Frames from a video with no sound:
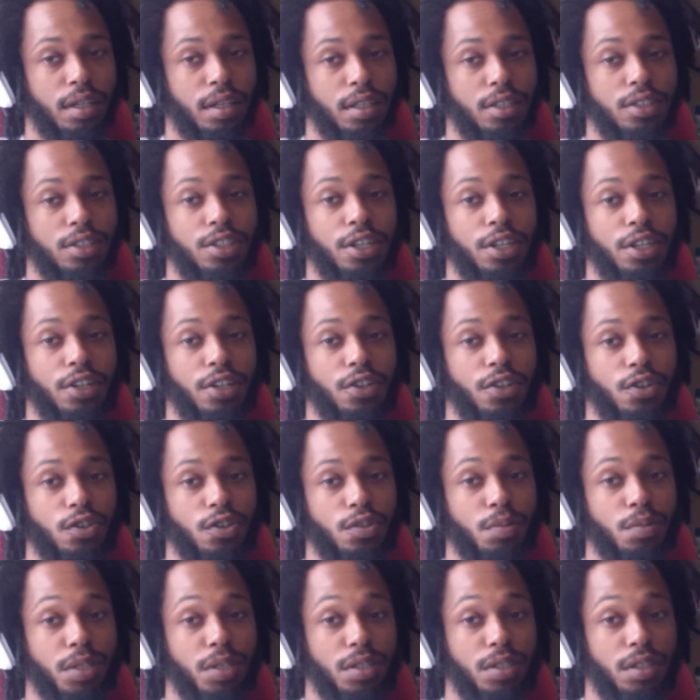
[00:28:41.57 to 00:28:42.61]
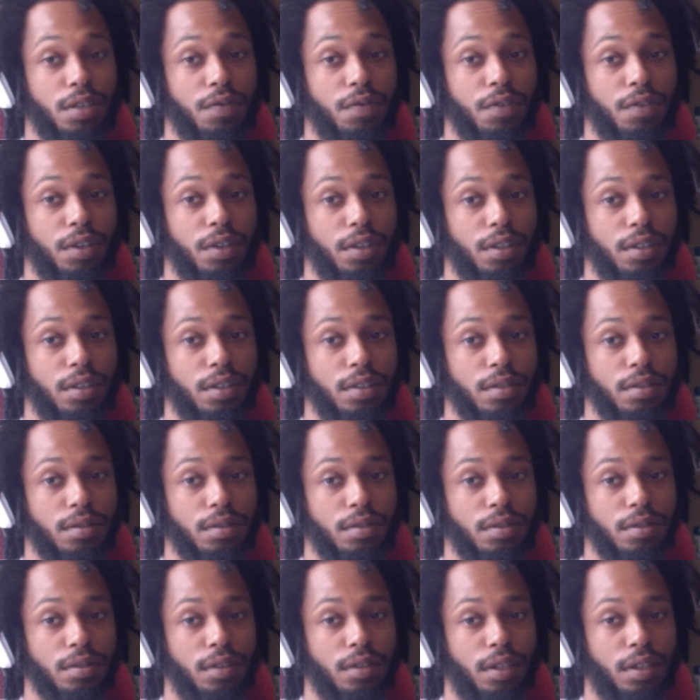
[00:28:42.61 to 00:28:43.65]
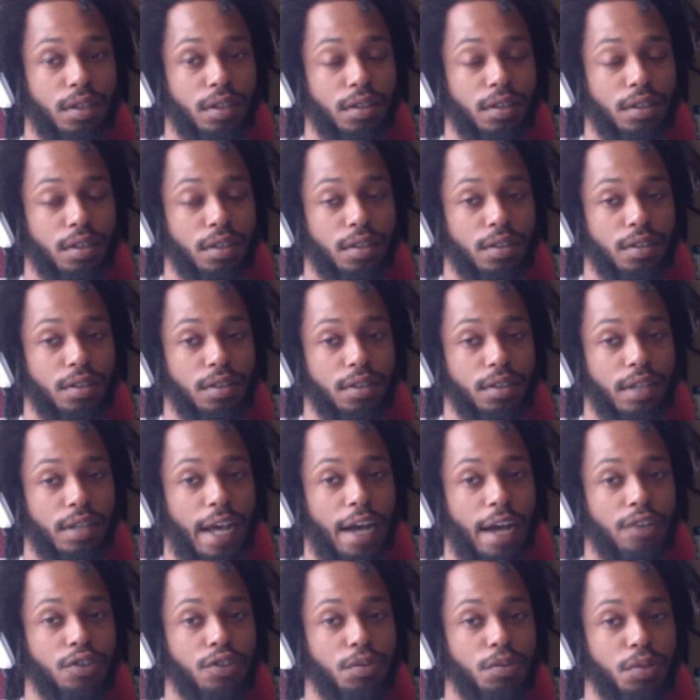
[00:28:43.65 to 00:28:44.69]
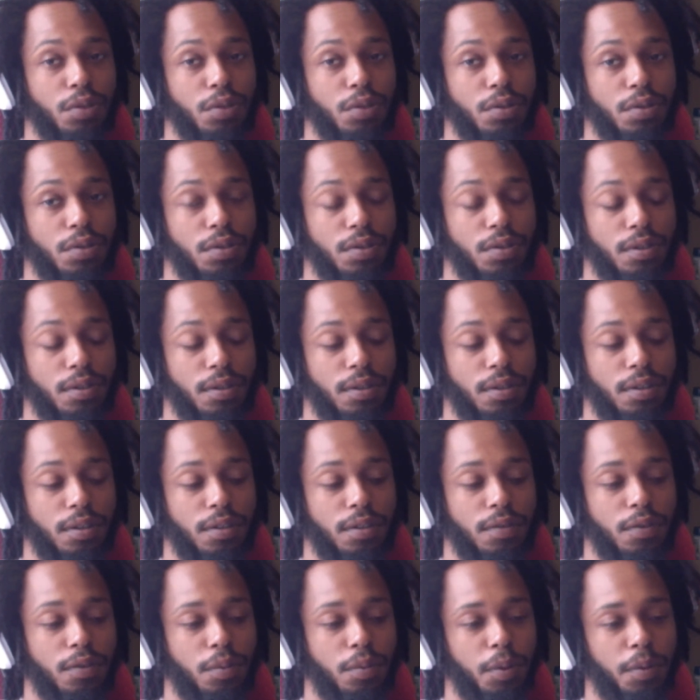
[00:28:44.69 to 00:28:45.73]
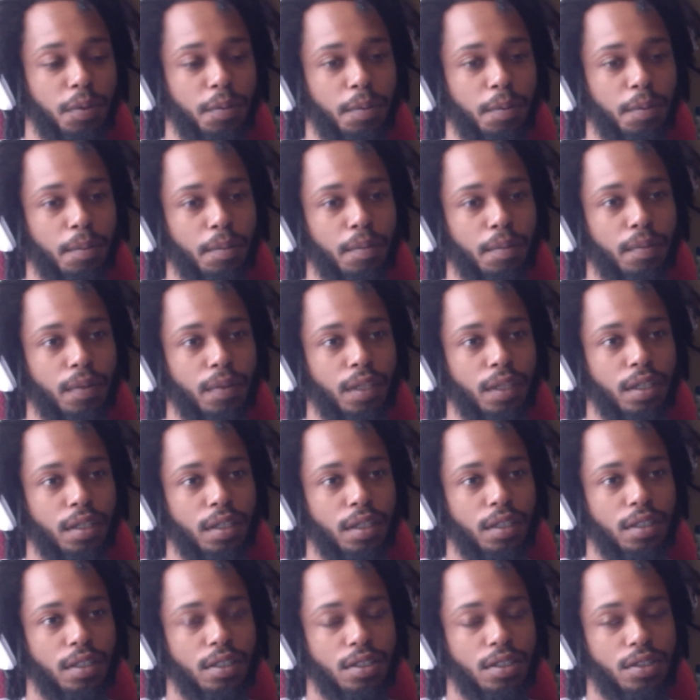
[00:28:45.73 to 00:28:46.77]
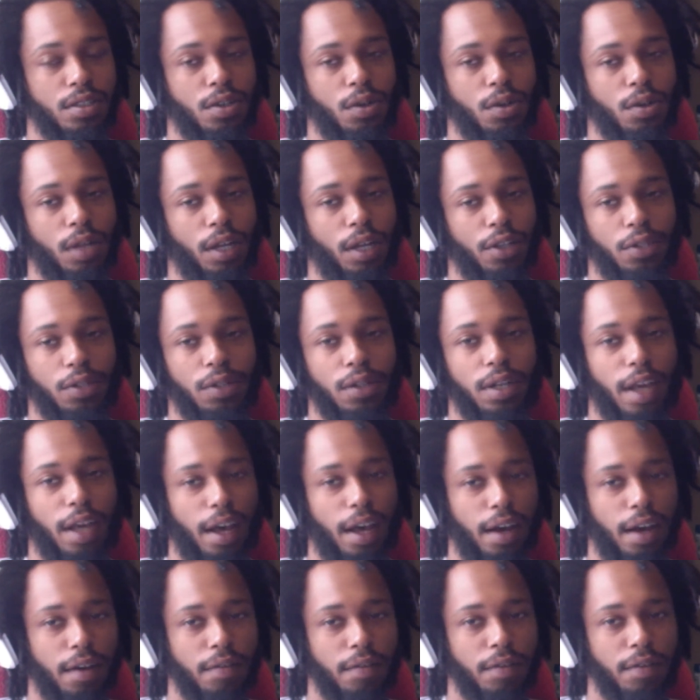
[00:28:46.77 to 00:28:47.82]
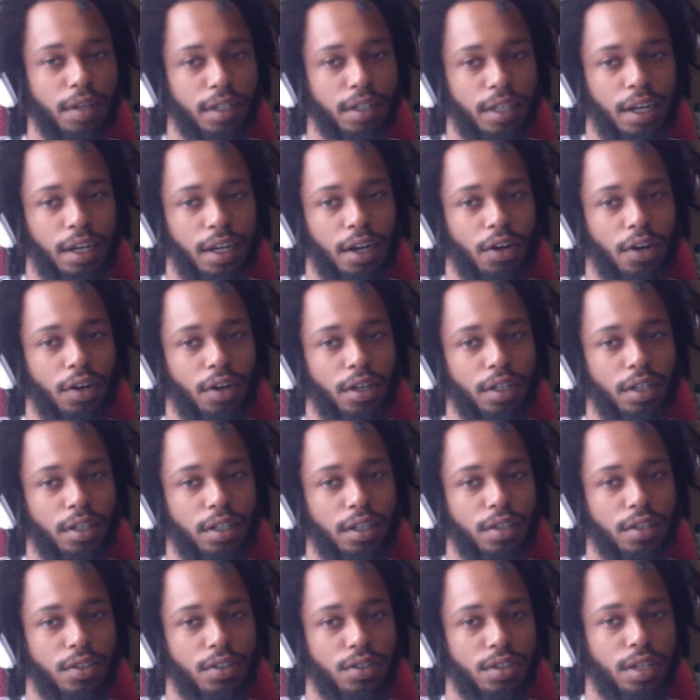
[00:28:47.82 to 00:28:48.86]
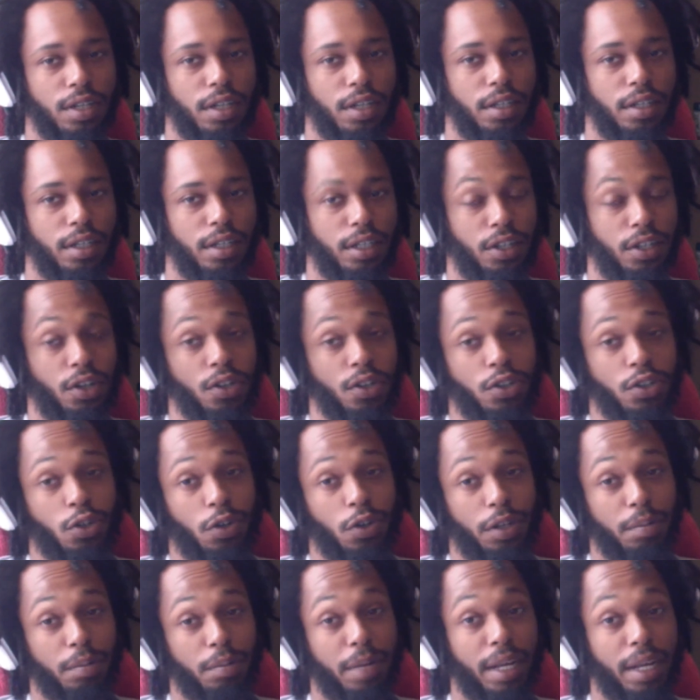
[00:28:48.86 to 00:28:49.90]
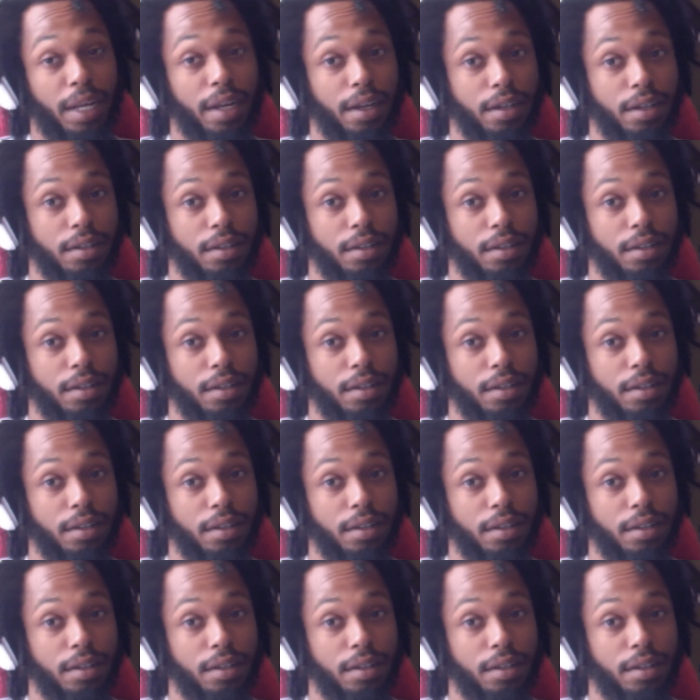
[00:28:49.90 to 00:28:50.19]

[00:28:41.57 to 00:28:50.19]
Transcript: gender specific attributes. You feel me? So like you can have a caring and understanding and nurturing man